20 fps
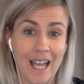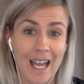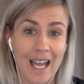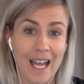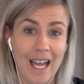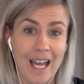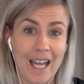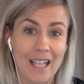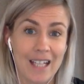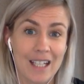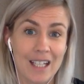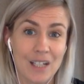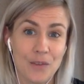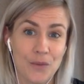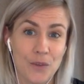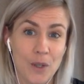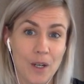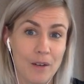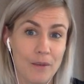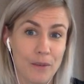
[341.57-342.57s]
And
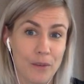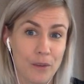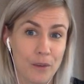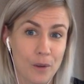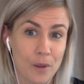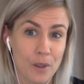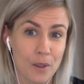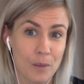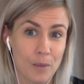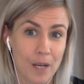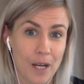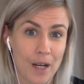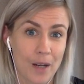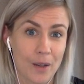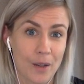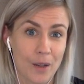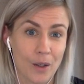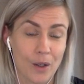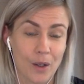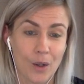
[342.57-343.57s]
if you have thought
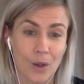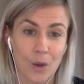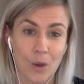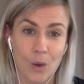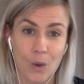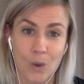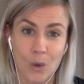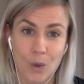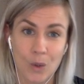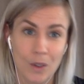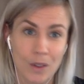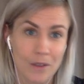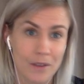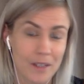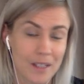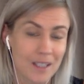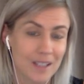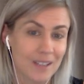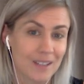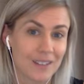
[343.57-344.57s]
about all of
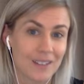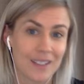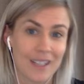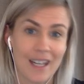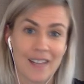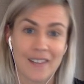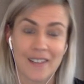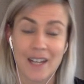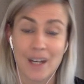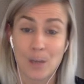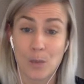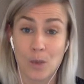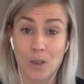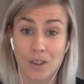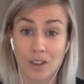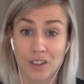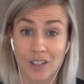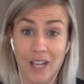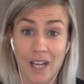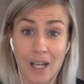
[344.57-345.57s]
this and that
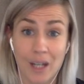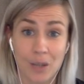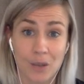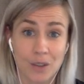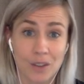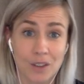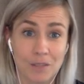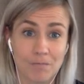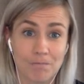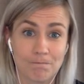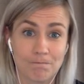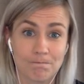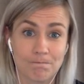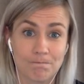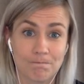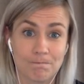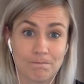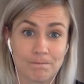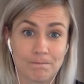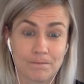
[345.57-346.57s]
works out,
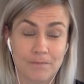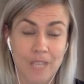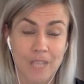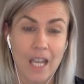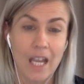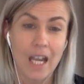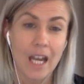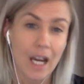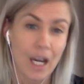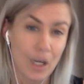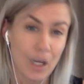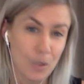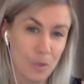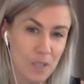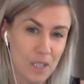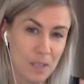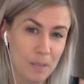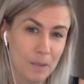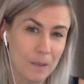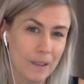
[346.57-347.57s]
how
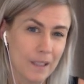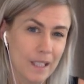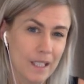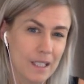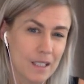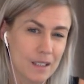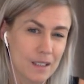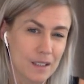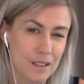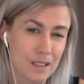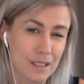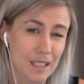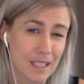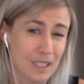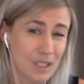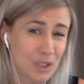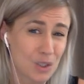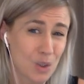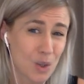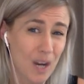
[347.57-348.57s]
many players
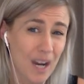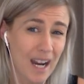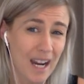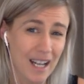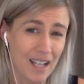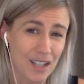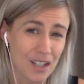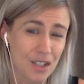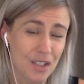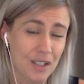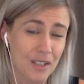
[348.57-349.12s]
get to actually